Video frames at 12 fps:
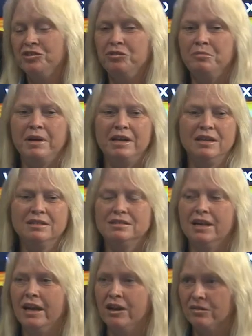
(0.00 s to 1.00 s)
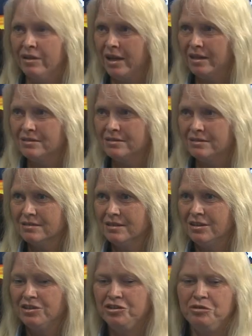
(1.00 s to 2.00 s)
You may need to aerate.
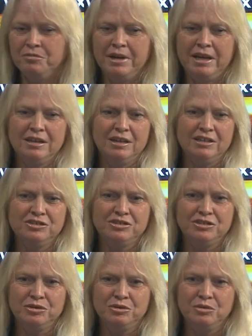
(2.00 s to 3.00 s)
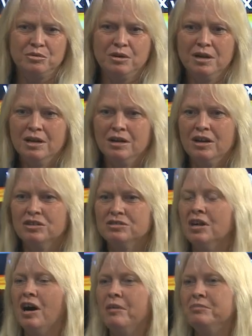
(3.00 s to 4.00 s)
You may need to
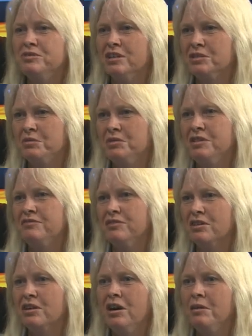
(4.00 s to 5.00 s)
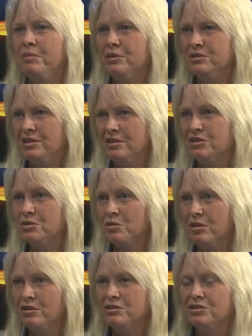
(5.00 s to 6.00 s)
top dress with different composting
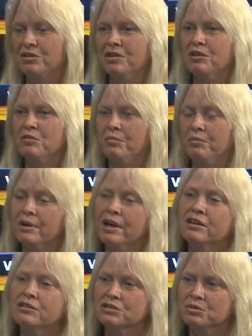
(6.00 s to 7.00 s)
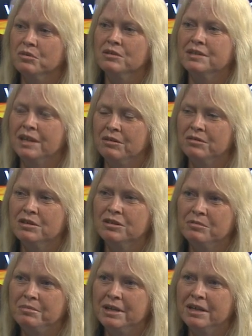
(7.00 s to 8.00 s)
soil so that it will break your soil down a
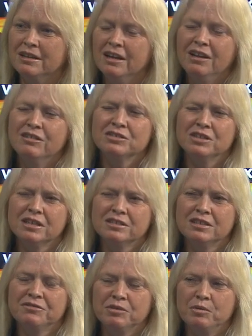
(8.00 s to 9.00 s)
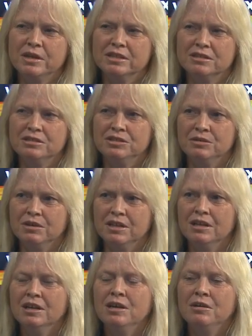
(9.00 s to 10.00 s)
little bit. There's lots of different ways to do
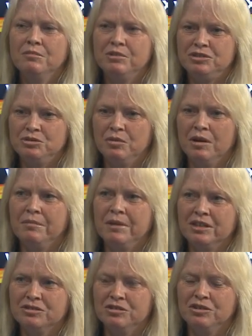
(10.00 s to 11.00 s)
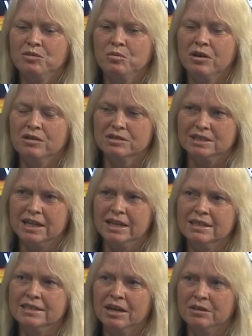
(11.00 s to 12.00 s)
it, but you want to make sure that your water is
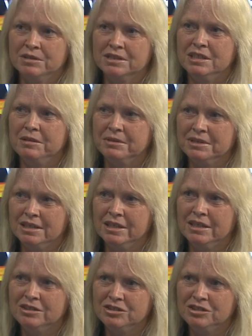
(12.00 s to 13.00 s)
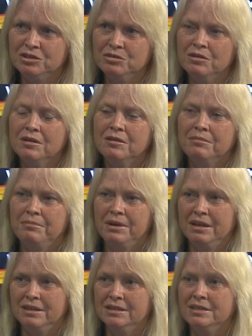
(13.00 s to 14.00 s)
getting down as deep as it needs to
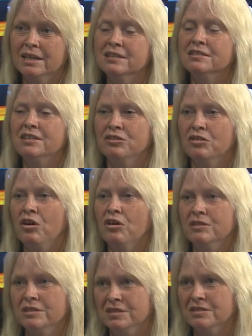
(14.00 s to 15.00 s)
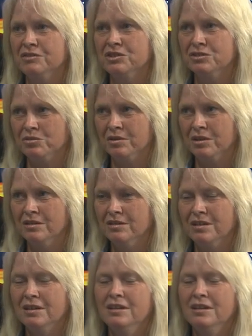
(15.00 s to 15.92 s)
by the density or hardness of your soil